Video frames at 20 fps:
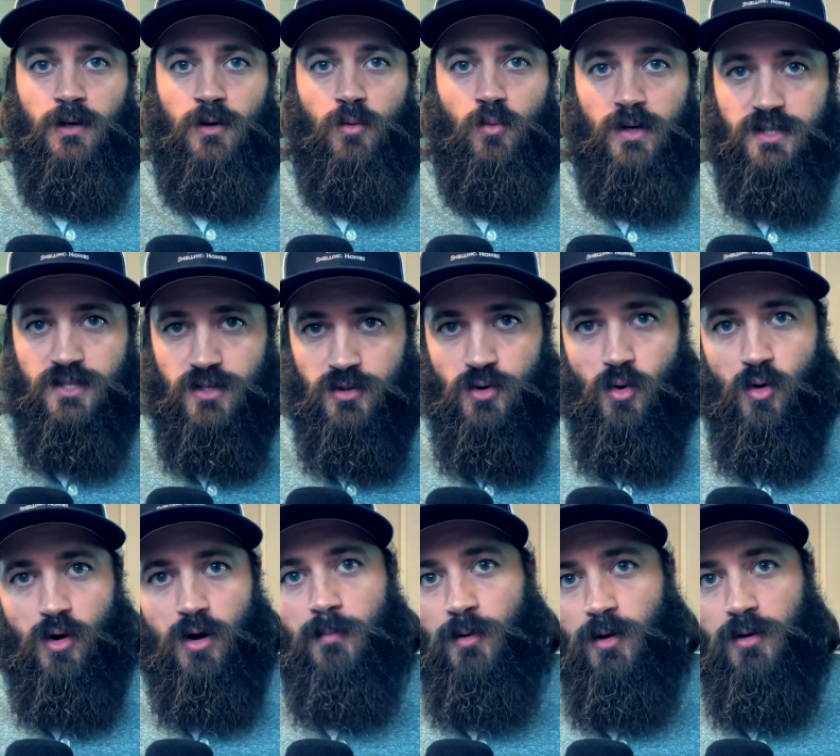What's
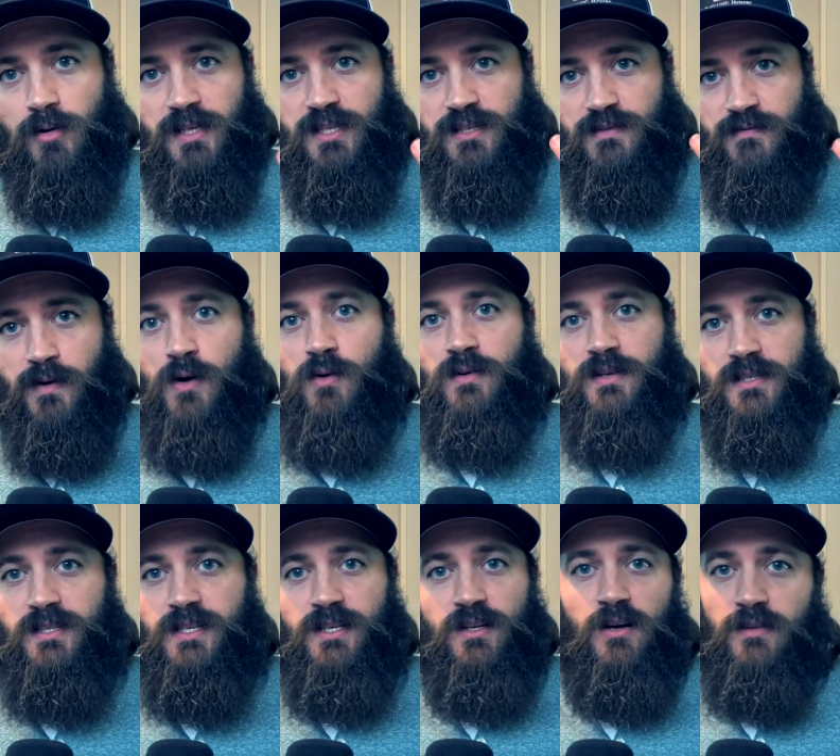normal is
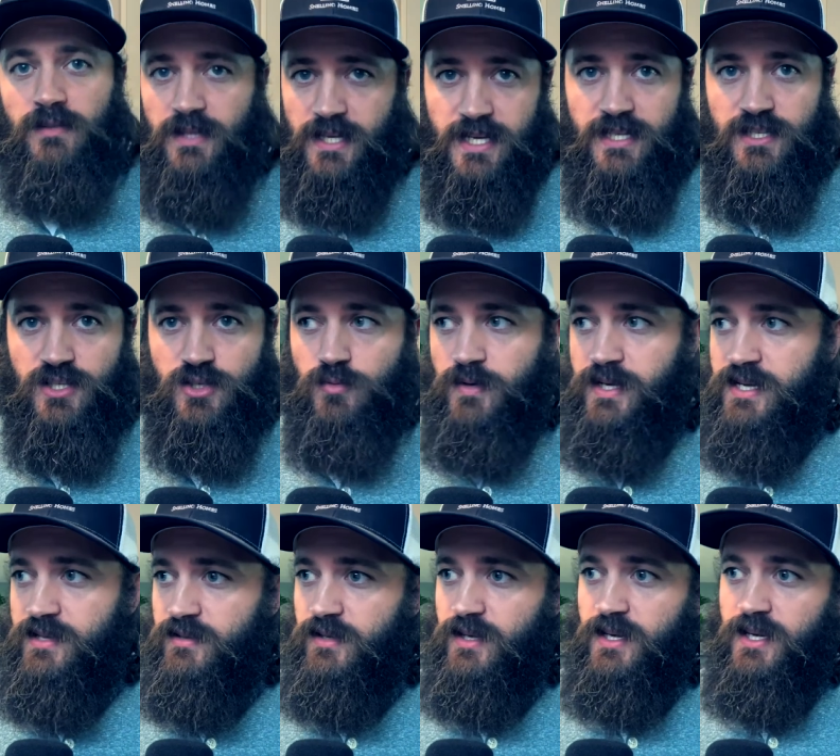focusing on these
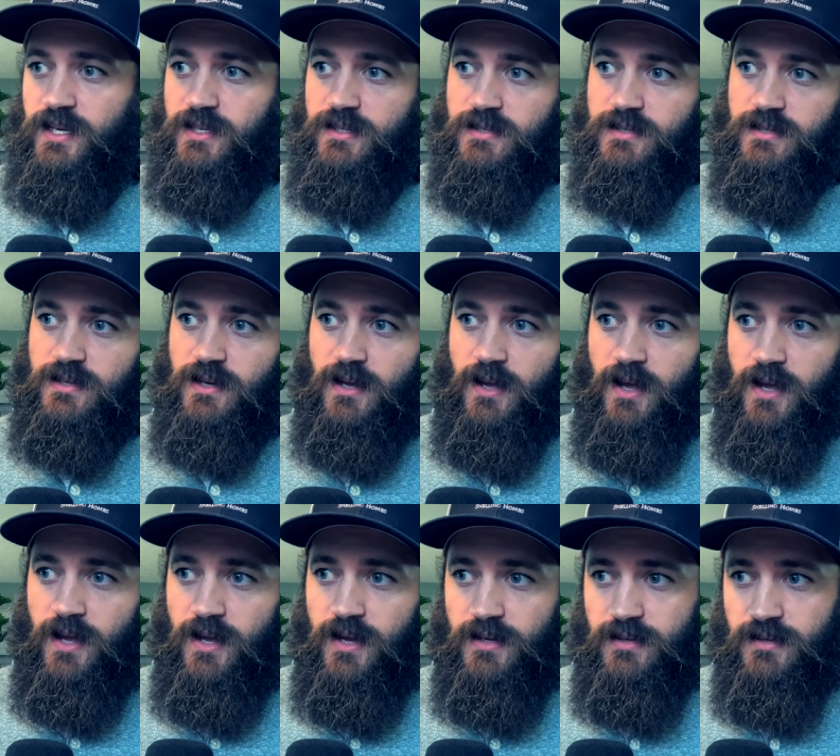three things
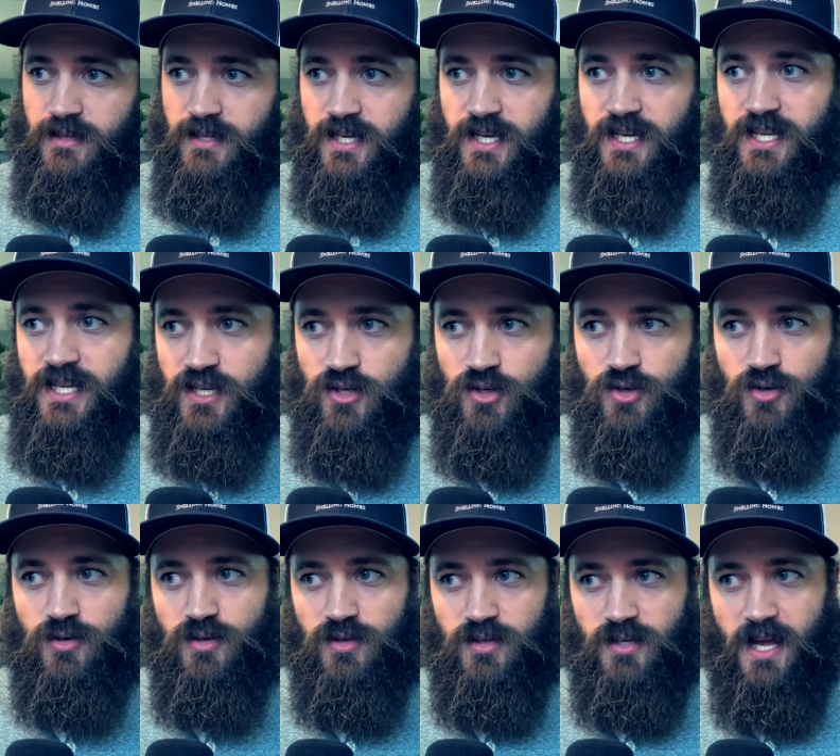and getting
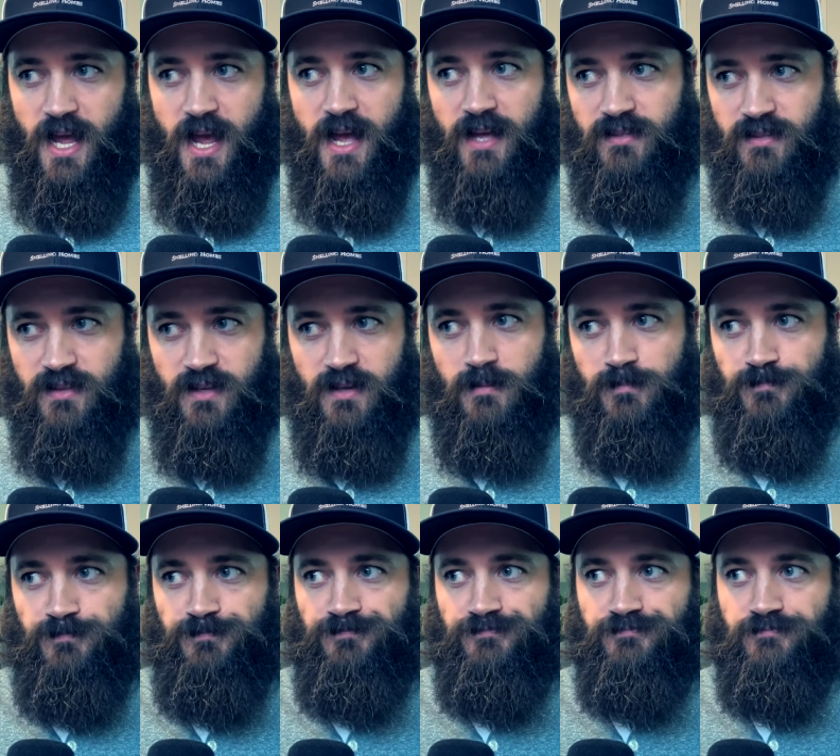good at
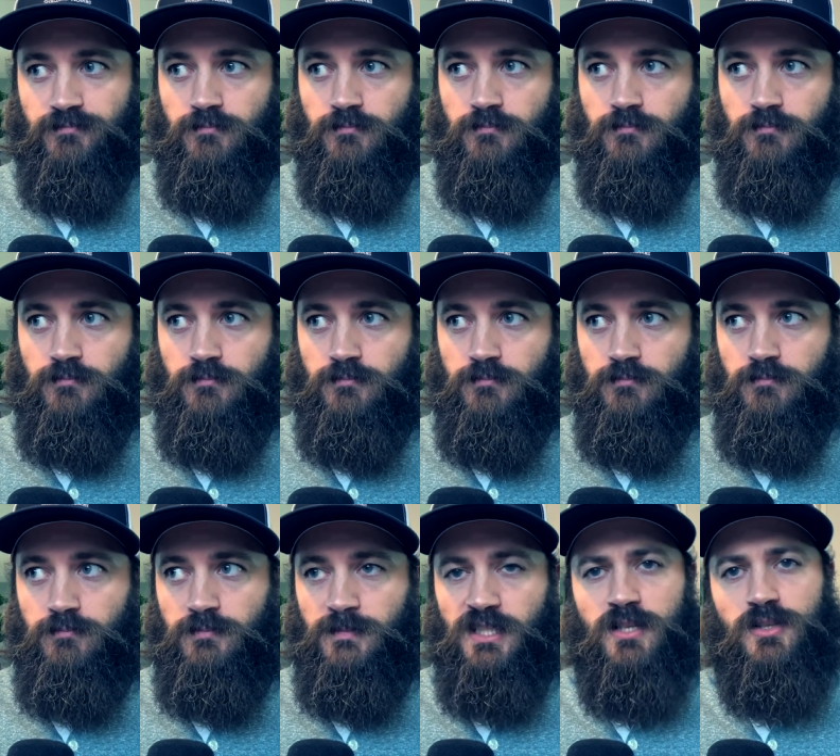them.
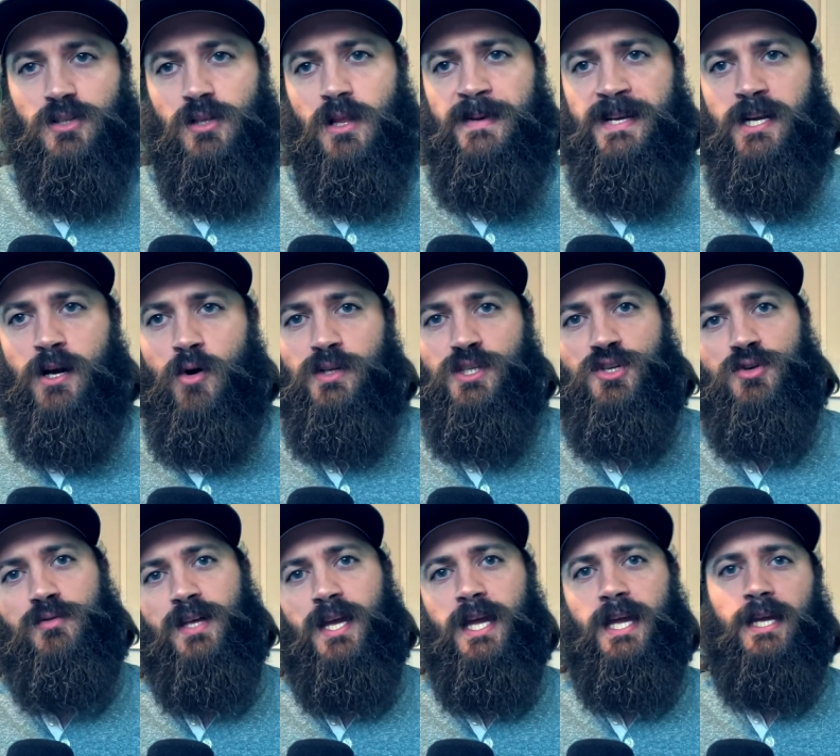So let me know what
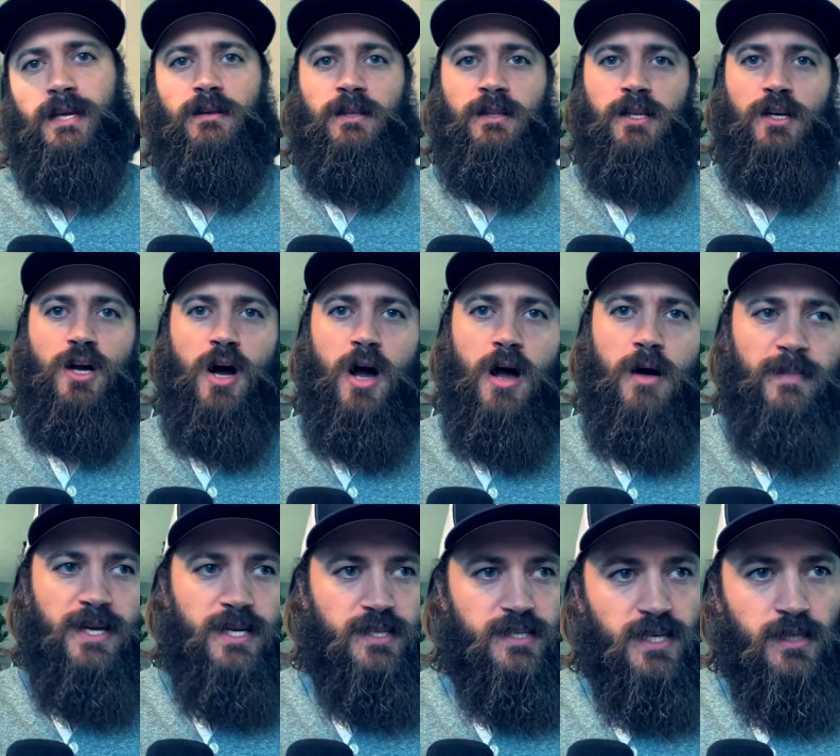you think in the
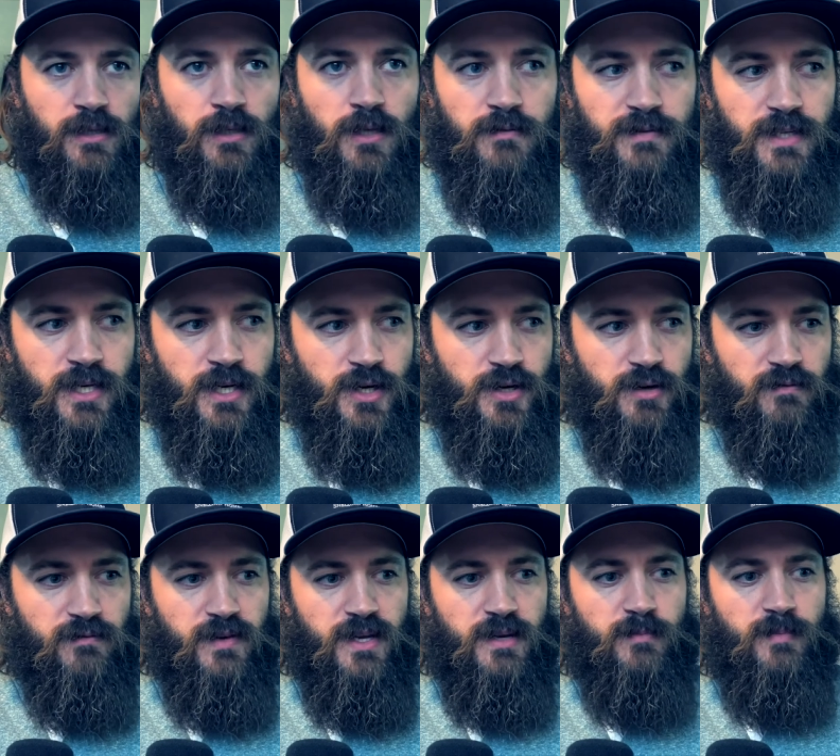comments. I'd love to hear your
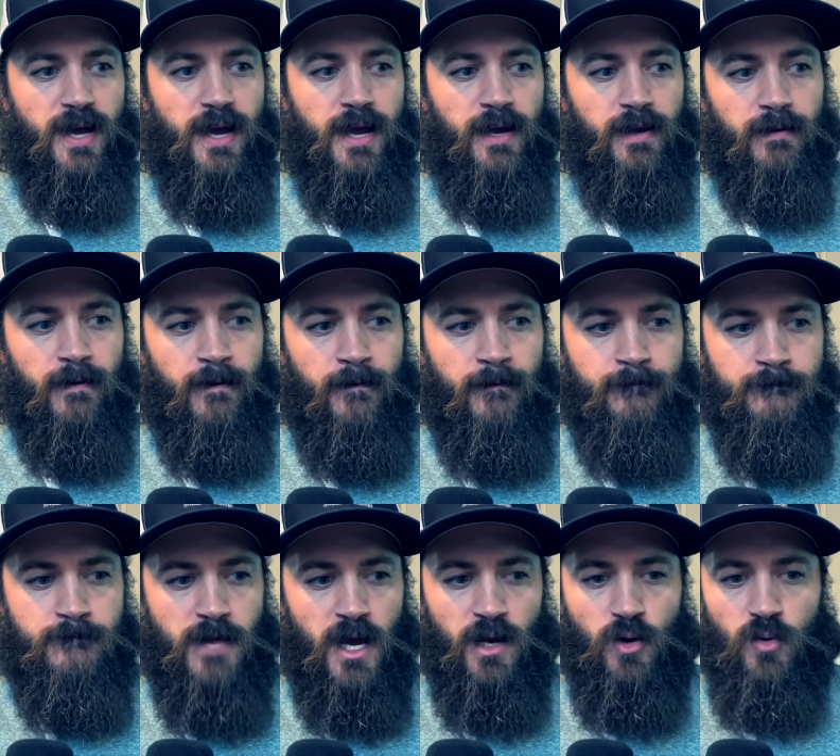feedback.
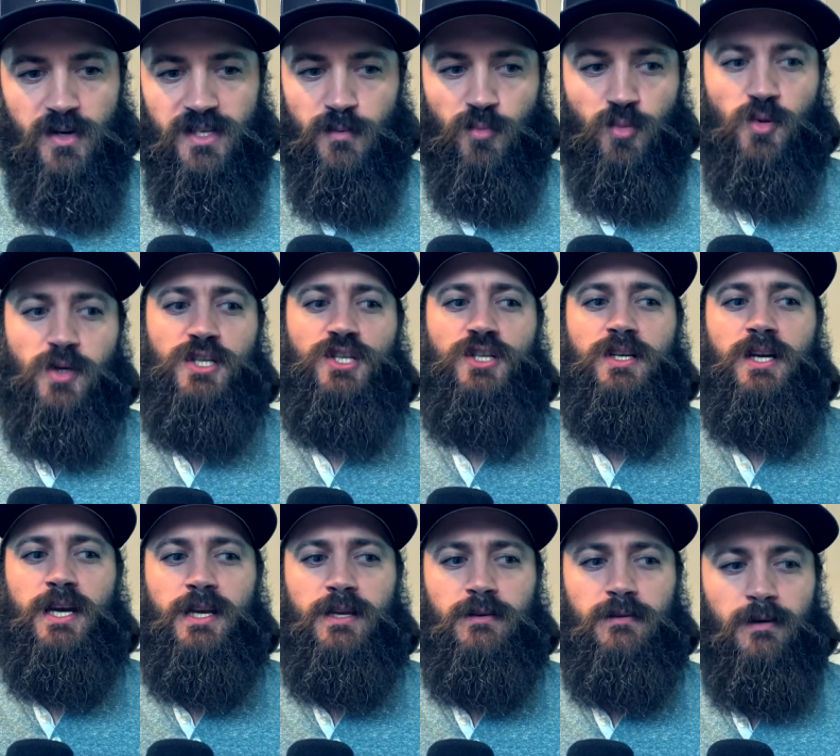I always
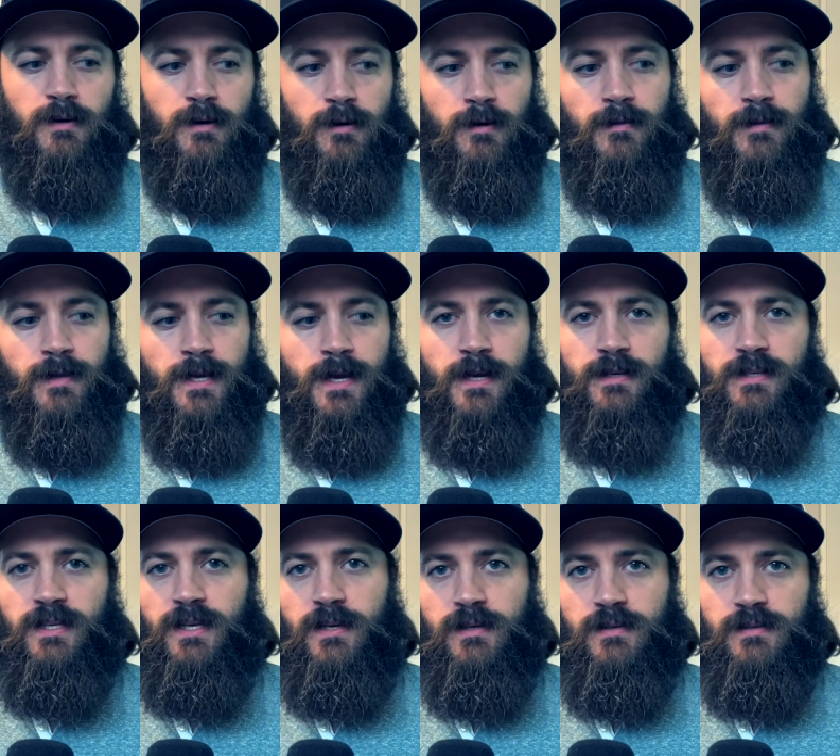appreciate uh, the
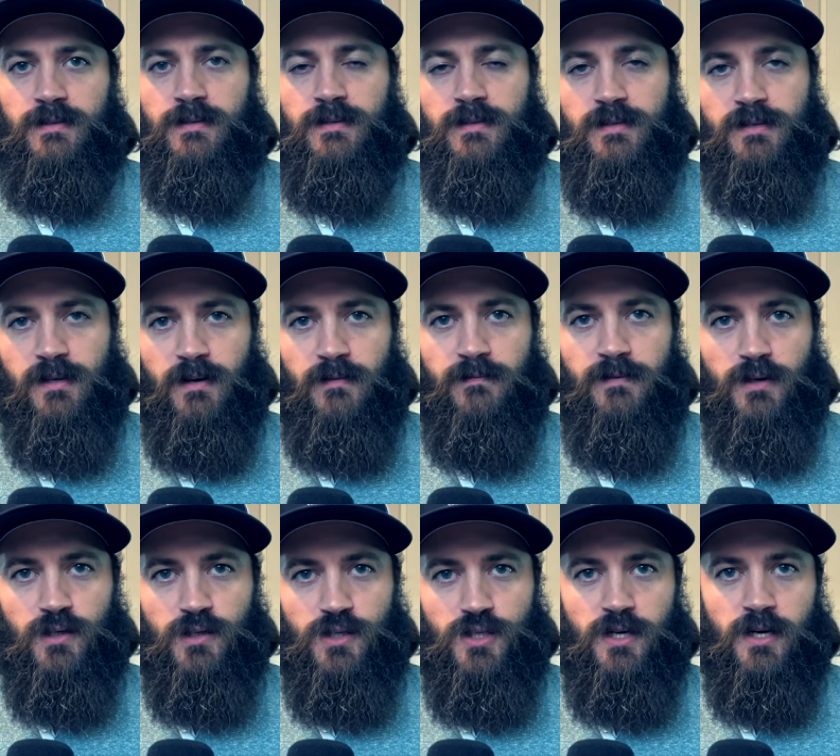ideas and the stuff
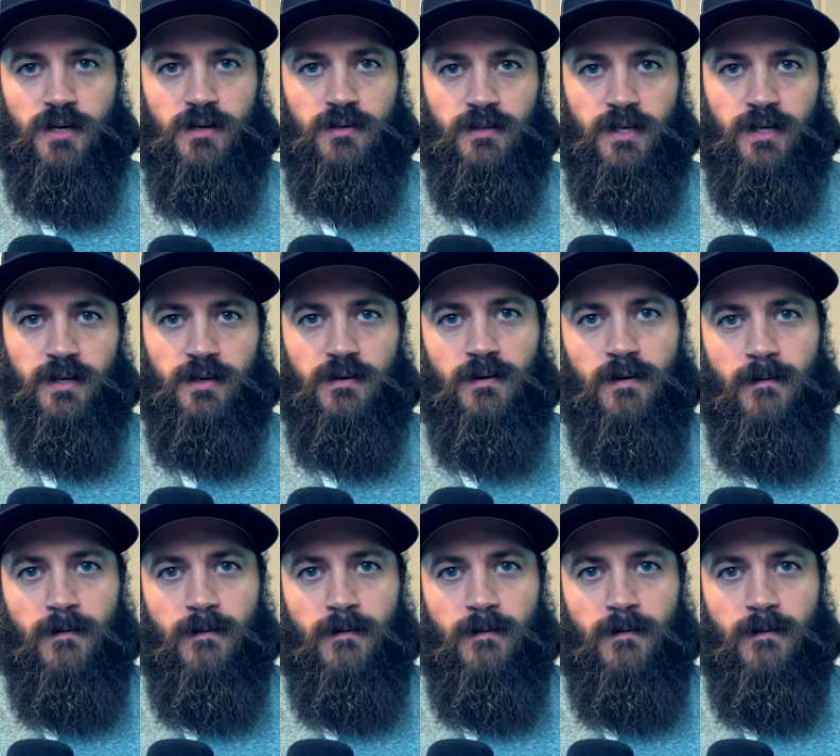that are shared there.